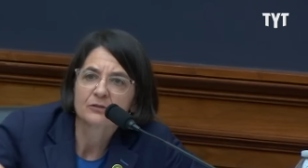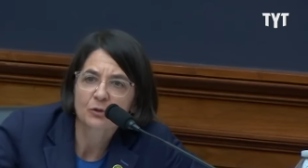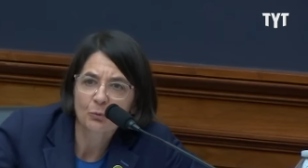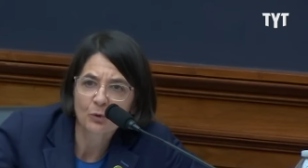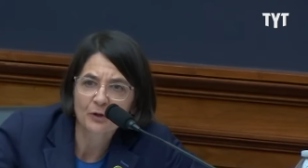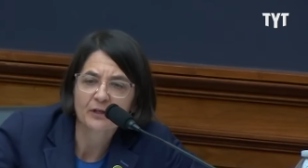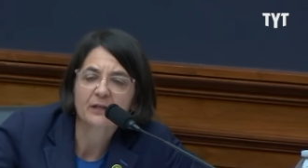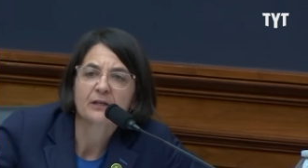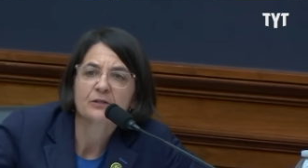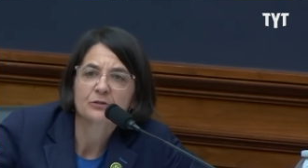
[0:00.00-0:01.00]
to
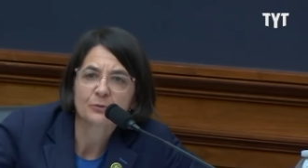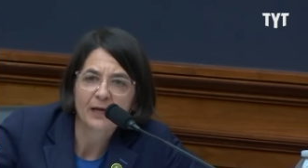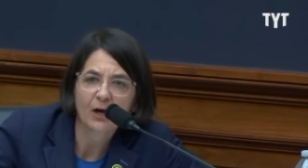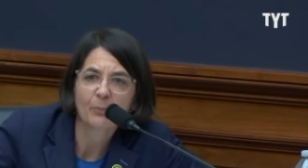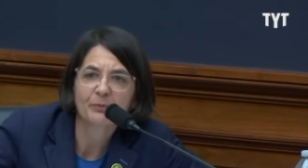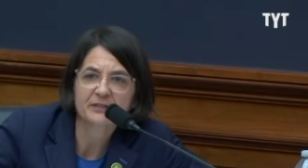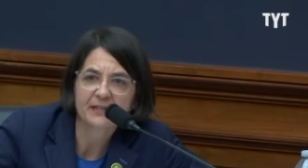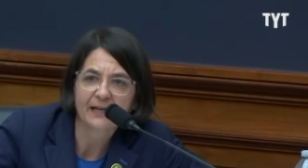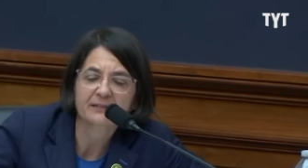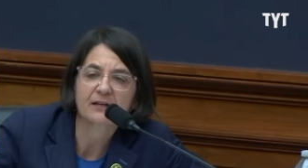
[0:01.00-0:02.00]
work to help
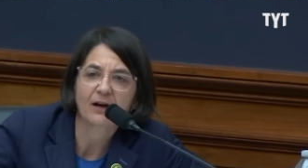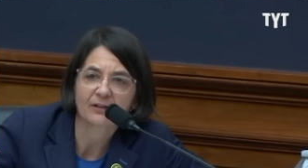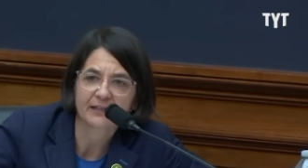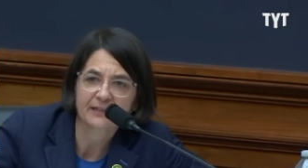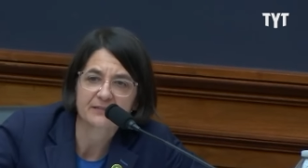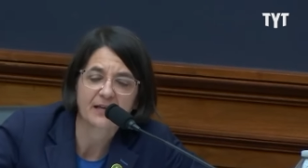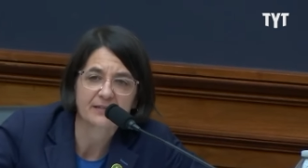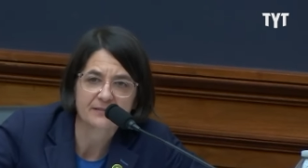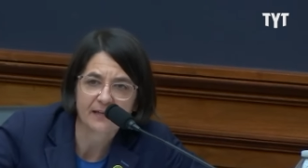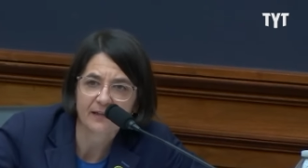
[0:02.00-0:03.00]
protect our kids.
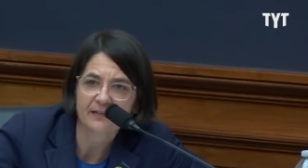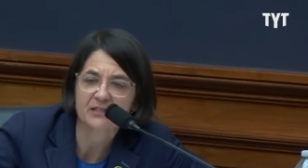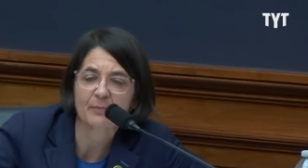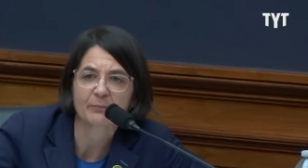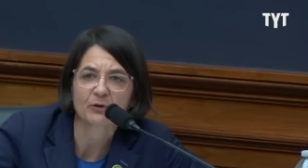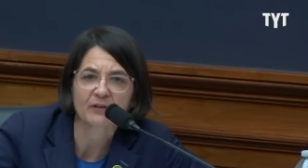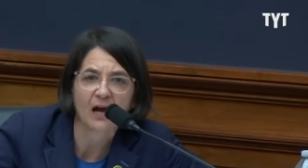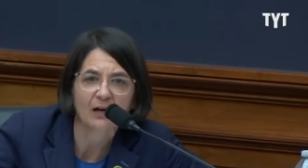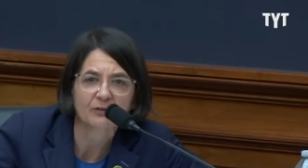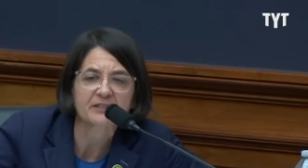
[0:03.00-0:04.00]
I say that as a member of
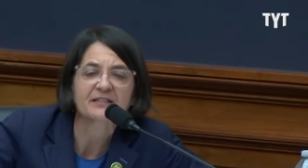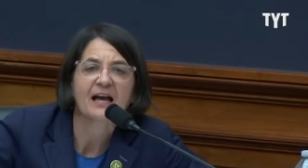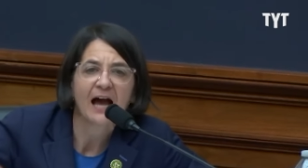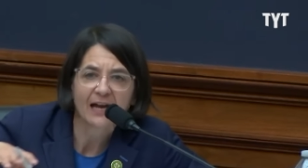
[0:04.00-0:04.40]
Congress.